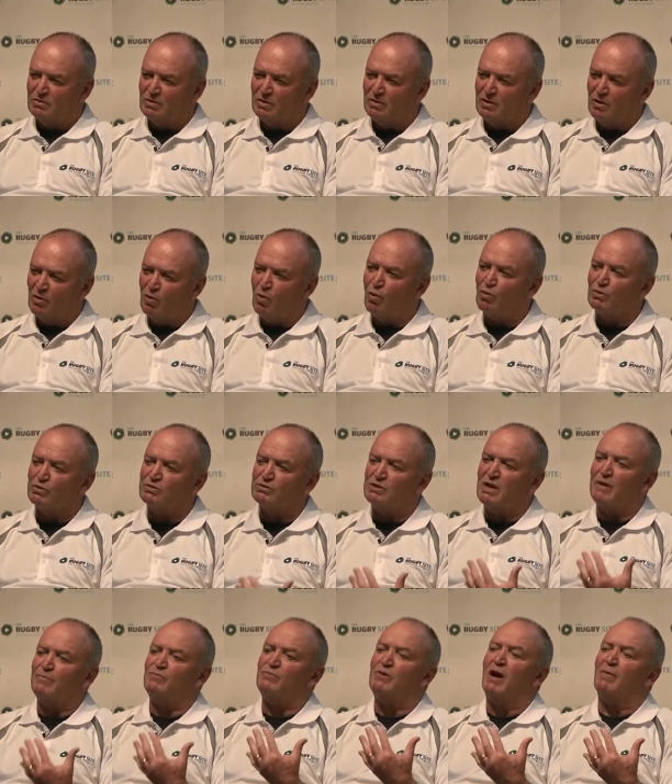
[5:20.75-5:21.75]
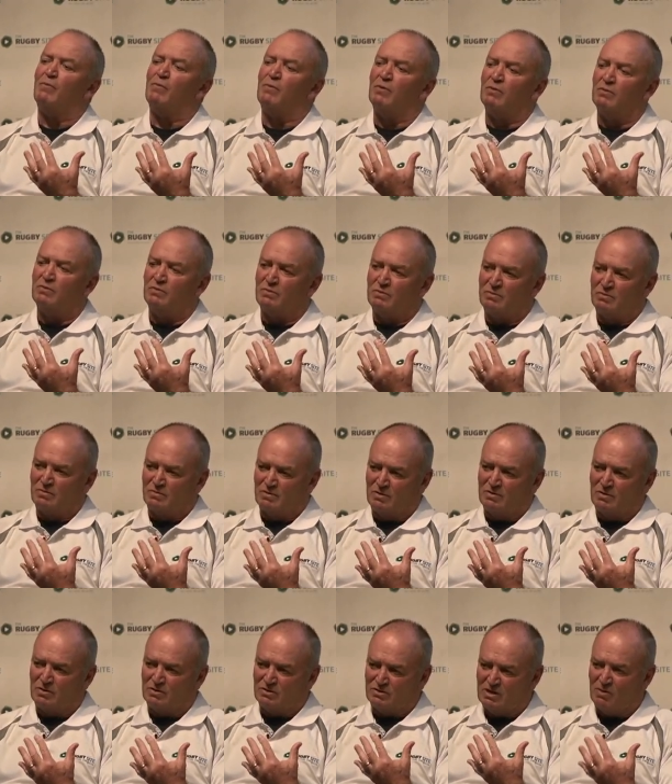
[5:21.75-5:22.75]
So they all stepped up
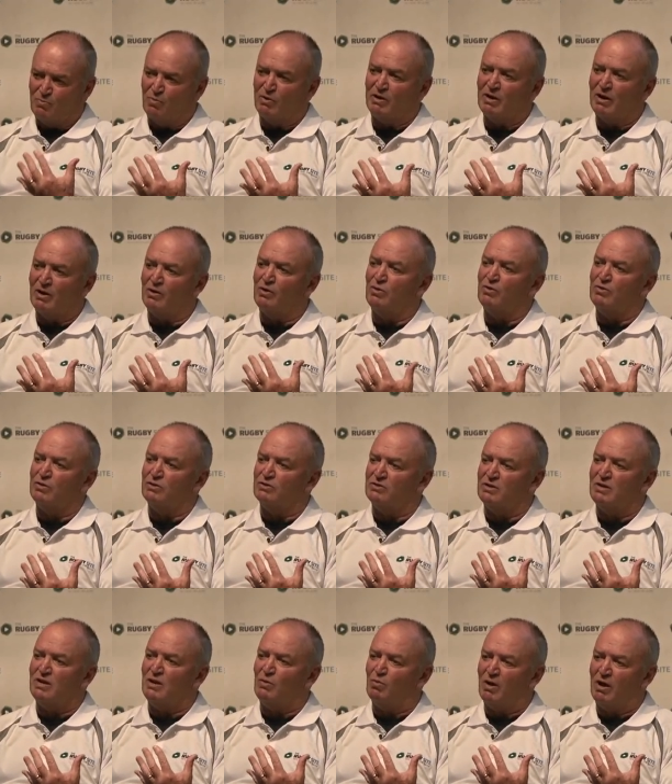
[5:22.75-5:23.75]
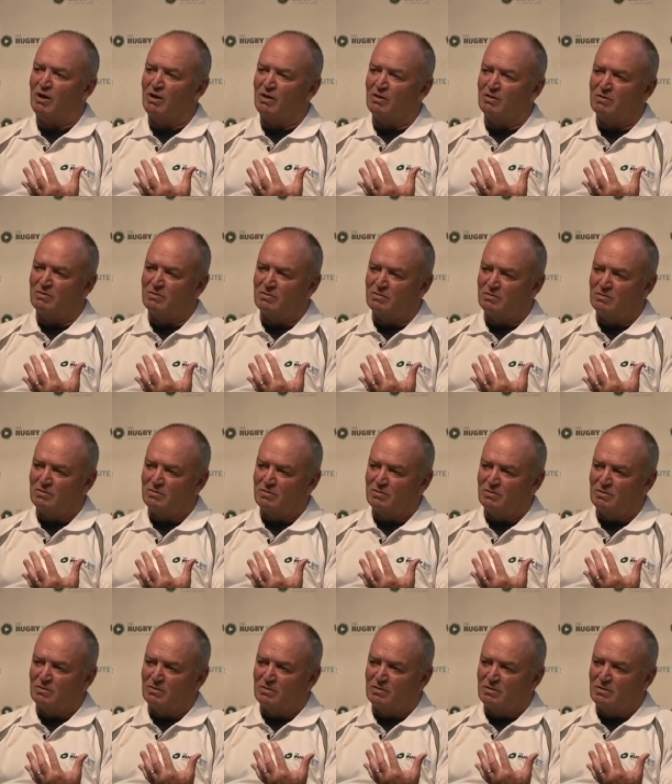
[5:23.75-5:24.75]
and said, we're going to do this anyway.
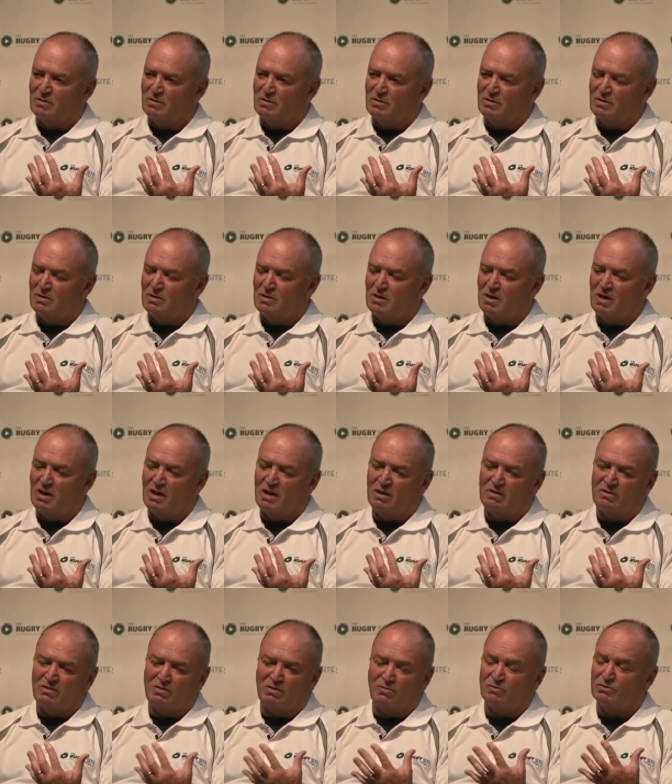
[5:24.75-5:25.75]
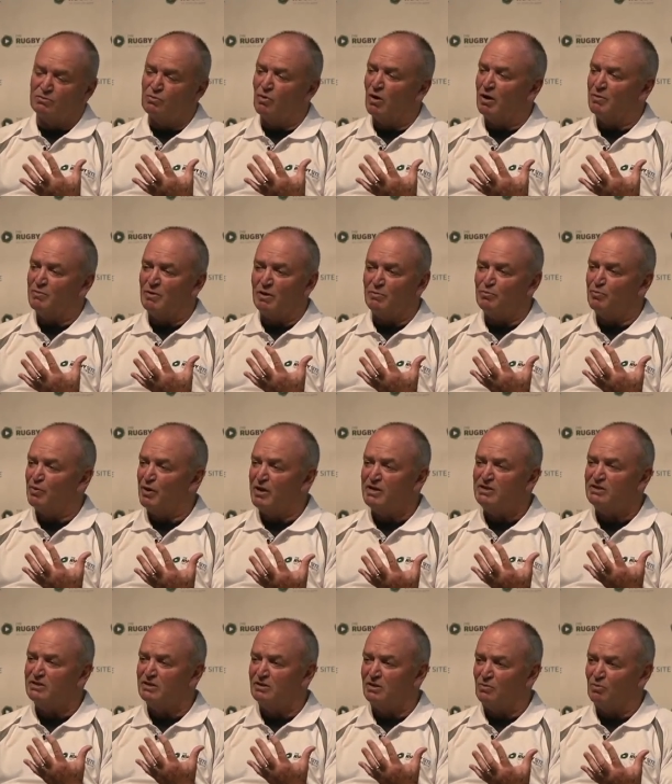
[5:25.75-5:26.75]
And there was quite a bit of
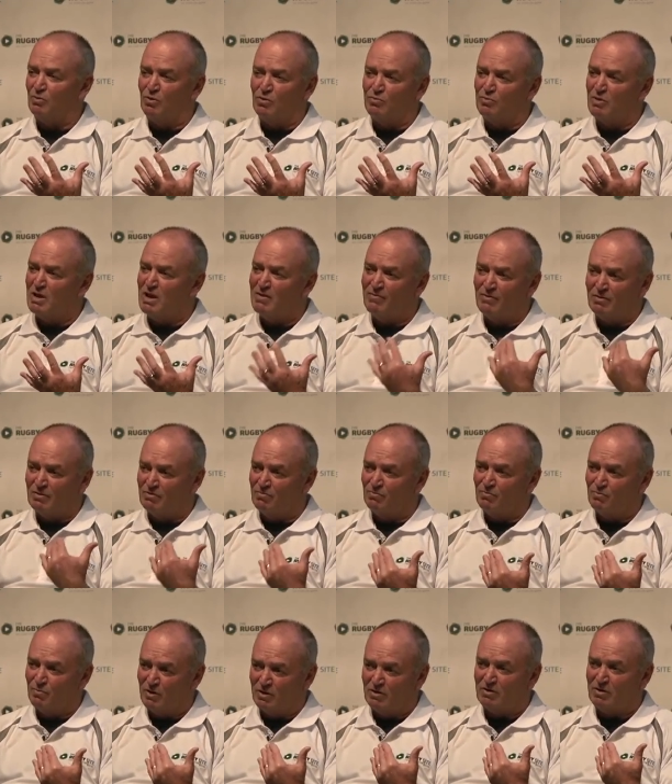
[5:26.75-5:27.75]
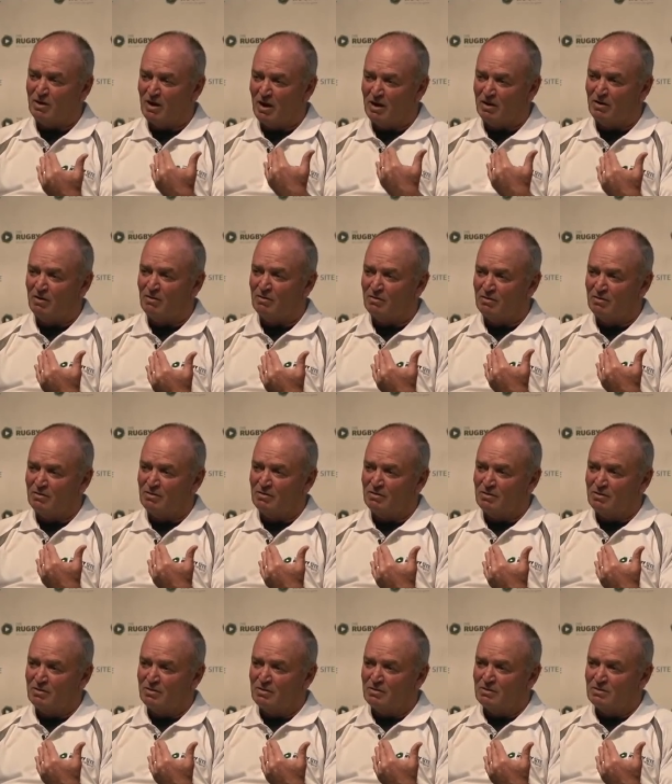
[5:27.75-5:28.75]
peace in the group, even when Carter
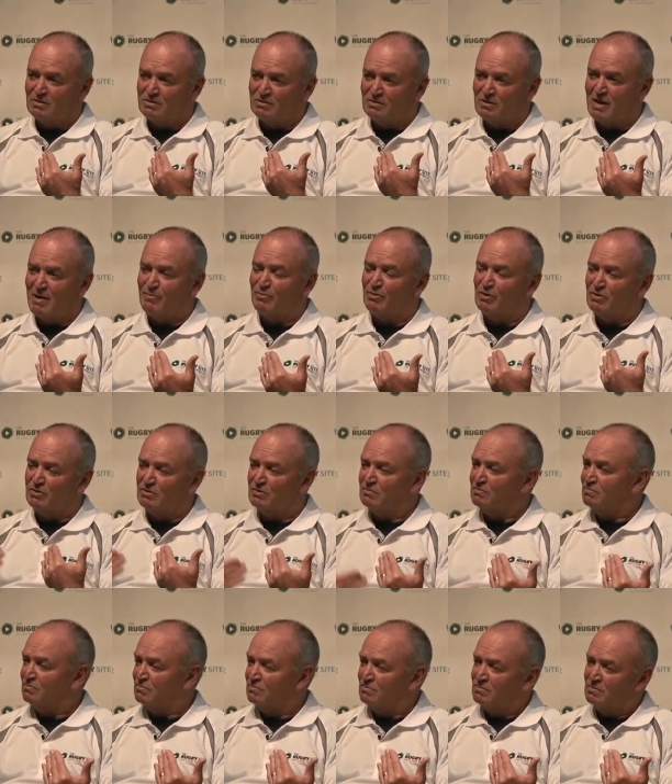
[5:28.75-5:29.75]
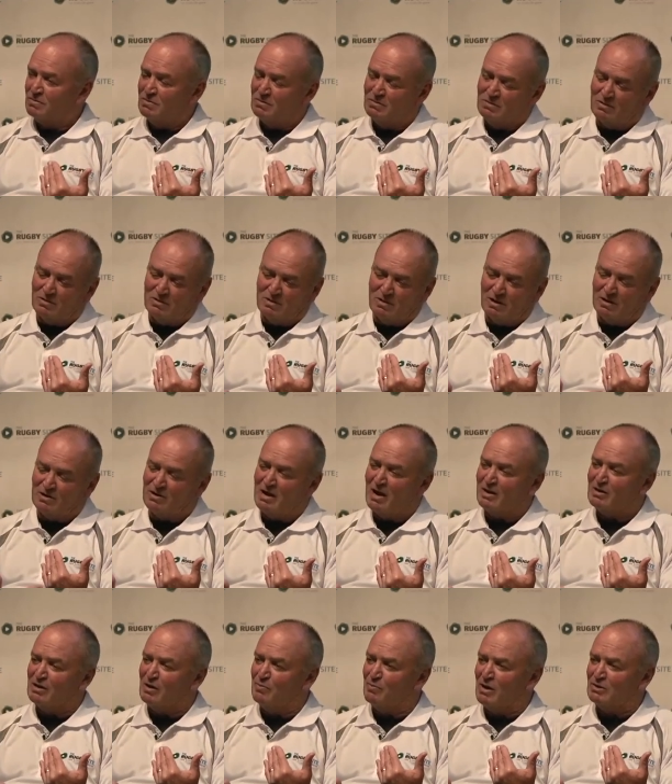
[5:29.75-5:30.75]
snapped his
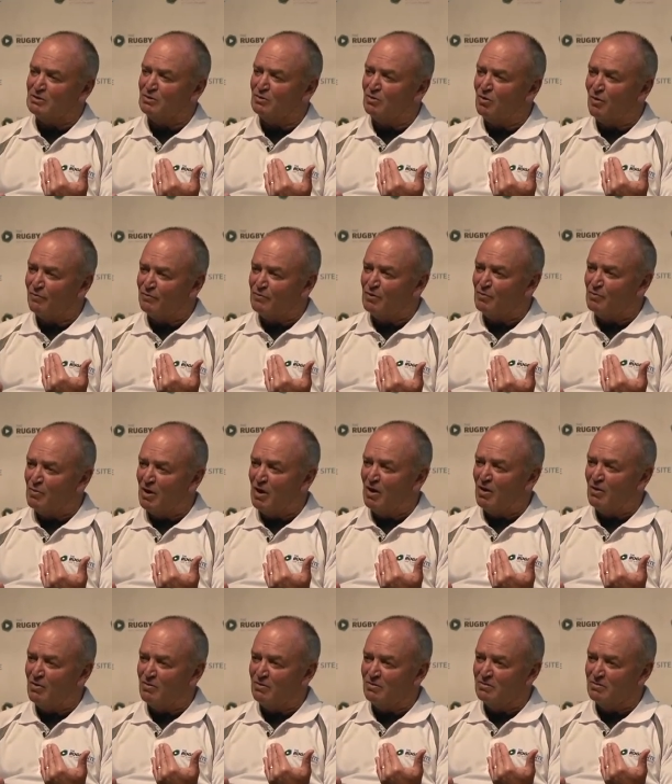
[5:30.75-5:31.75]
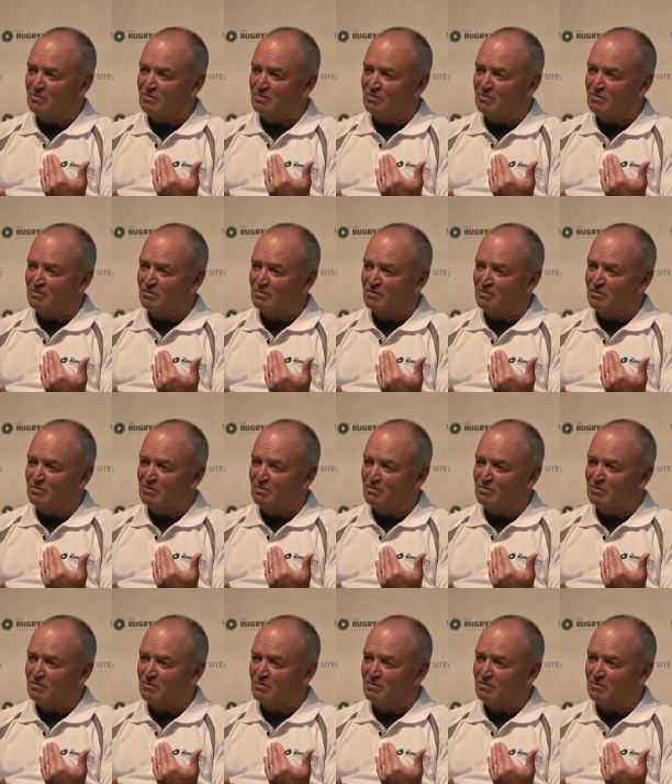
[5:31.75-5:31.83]
adductor muscle off the bone.